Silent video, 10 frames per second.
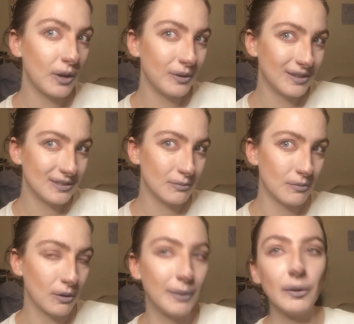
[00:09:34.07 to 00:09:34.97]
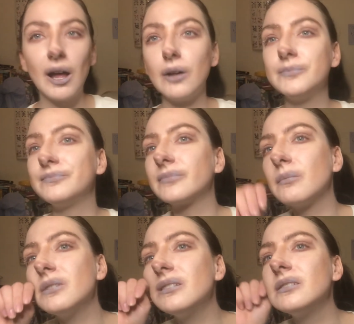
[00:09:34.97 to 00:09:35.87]
we got some boy brow.
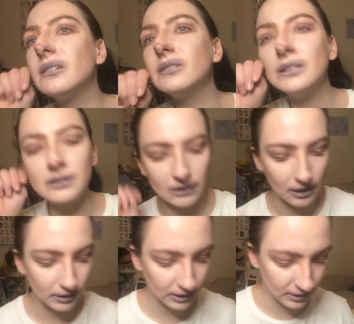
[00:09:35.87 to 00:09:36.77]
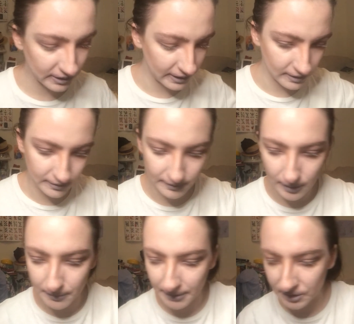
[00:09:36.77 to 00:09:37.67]
I'm not loving this color tint on my